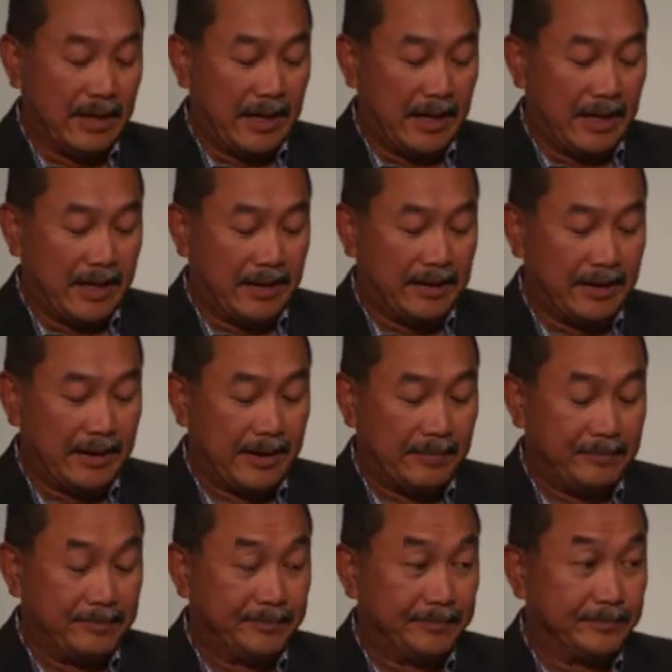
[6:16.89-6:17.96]
And
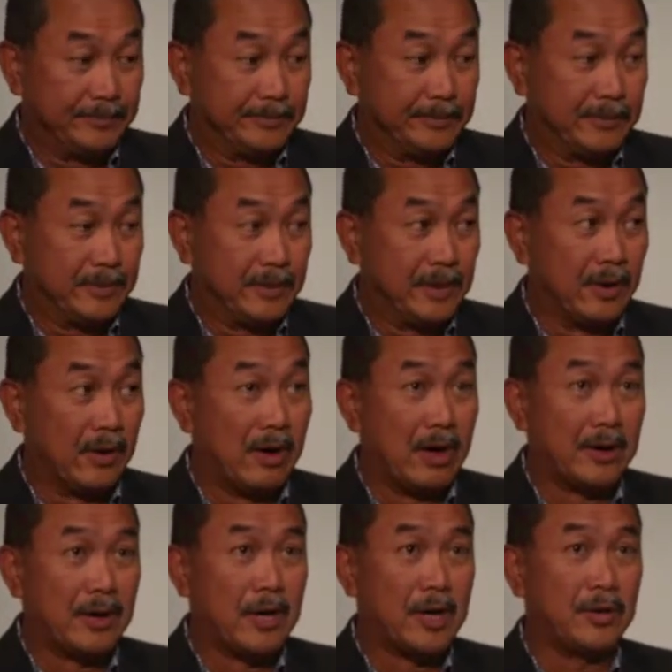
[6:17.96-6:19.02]

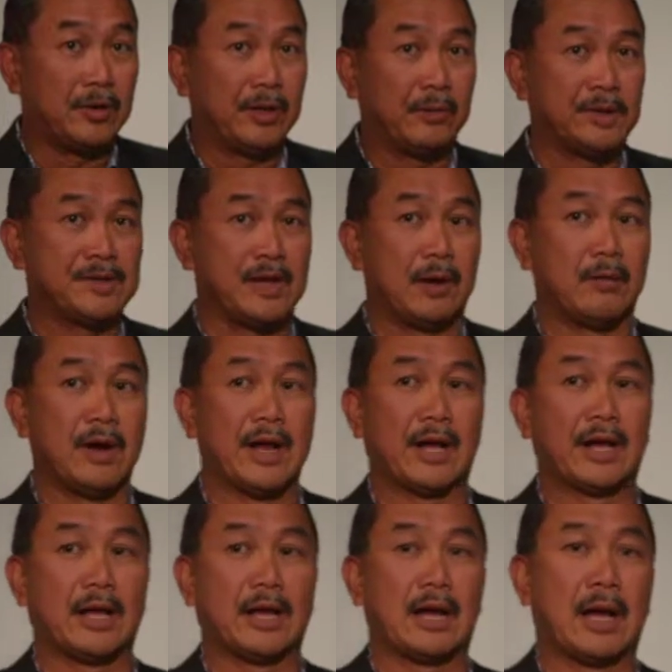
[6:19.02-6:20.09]
not only was I
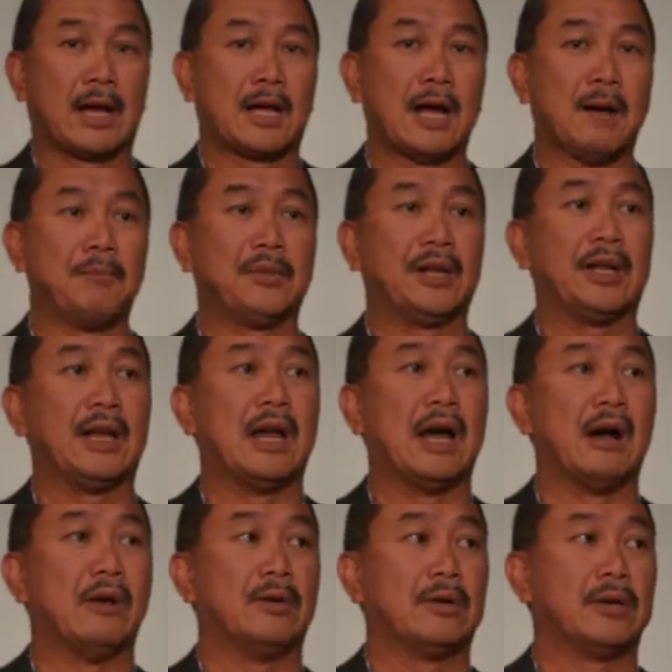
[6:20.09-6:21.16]
running a company
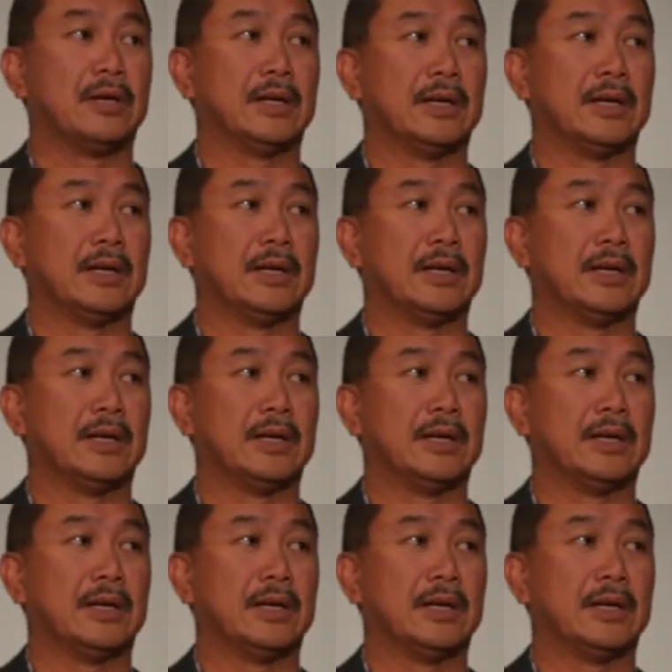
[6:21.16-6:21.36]
now